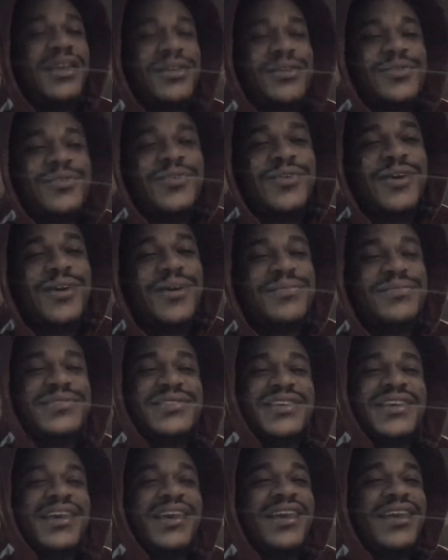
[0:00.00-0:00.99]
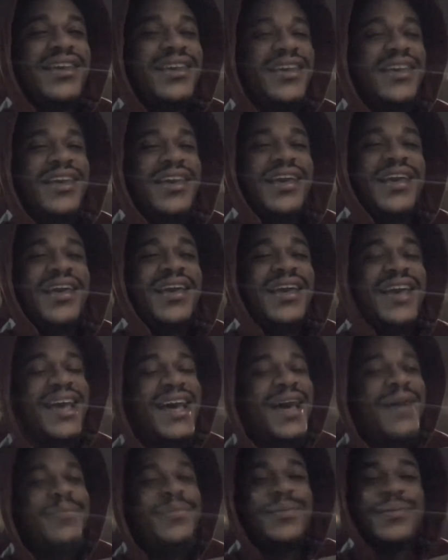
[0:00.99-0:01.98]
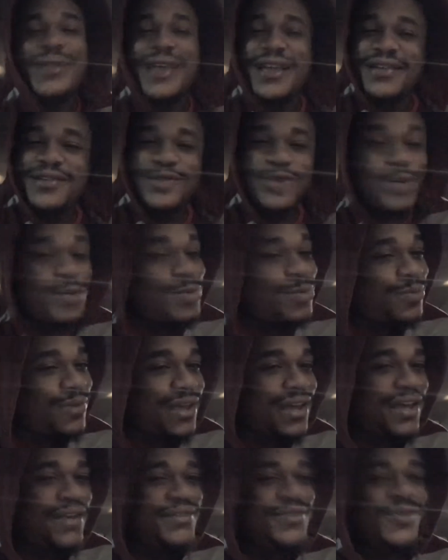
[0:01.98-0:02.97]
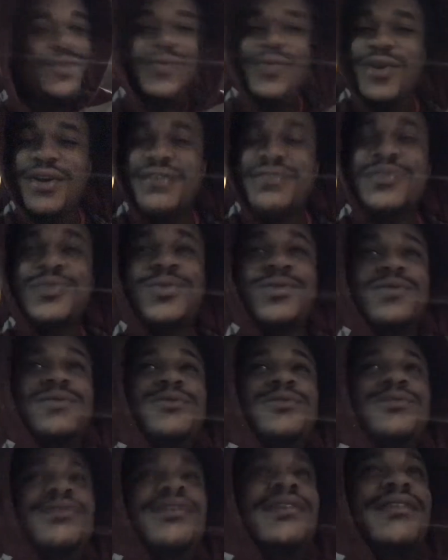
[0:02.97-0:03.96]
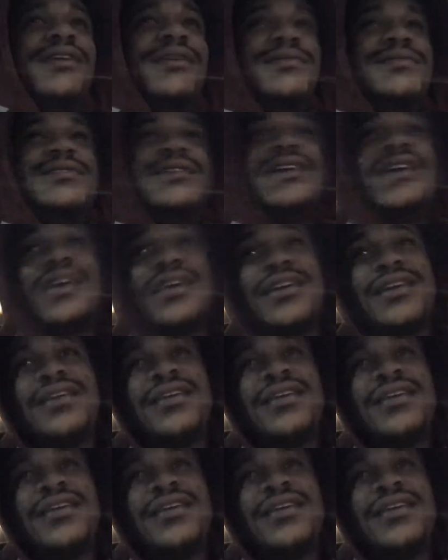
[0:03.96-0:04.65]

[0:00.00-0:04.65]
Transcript: You know what I'm saying? I hopped up like Superman to the rescue. You dig what I'm saying?